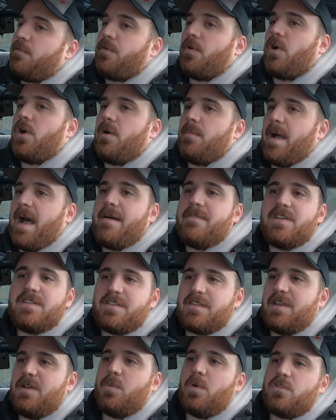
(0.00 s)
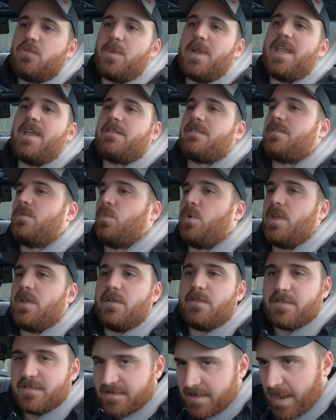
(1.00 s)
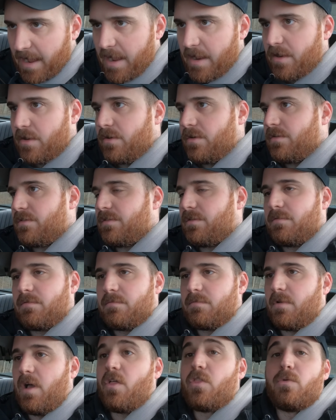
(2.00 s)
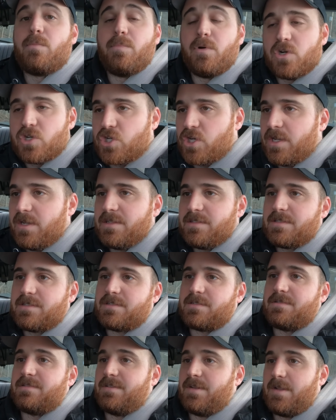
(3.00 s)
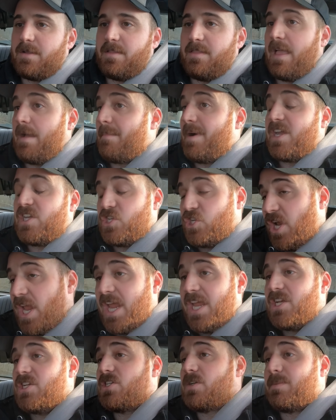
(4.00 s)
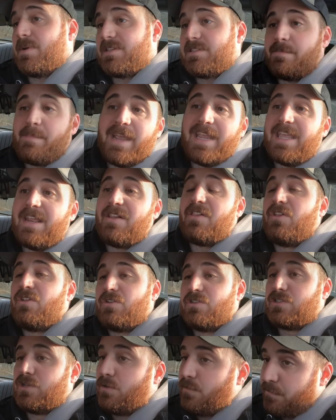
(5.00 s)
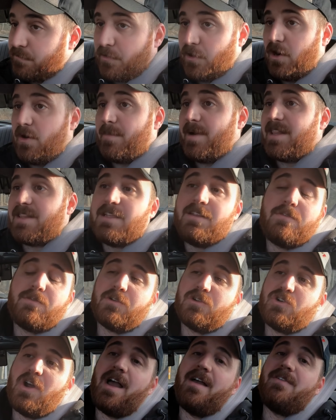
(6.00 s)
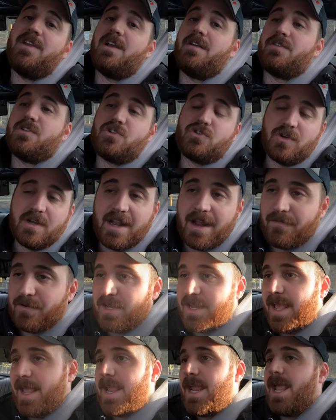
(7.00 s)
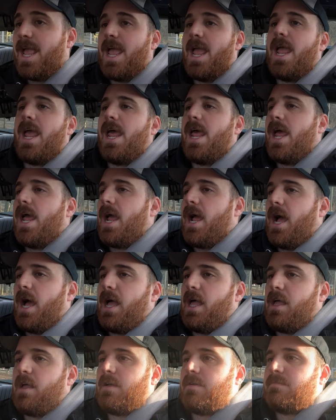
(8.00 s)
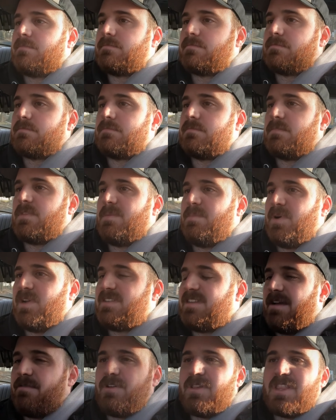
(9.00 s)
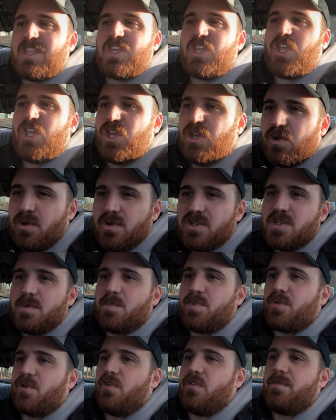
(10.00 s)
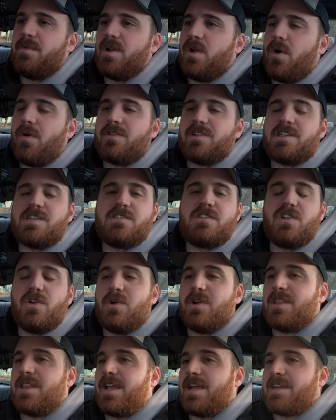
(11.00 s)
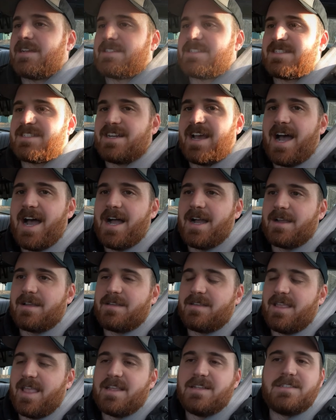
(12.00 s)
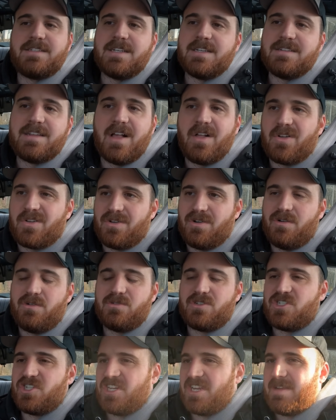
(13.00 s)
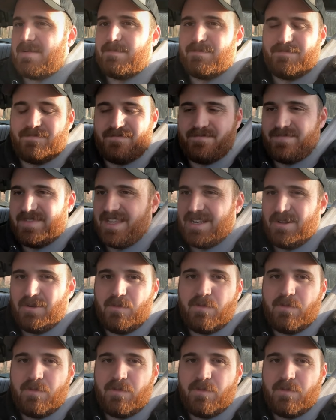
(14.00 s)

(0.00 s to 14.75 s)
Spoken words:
firm. Obviously, once we get to wheels and tires and other bushings, that might change because it might get a little too firm, at least for driving on the street every day. But definitely huge improvement over just doing like a stock AC Delco cheap, you know,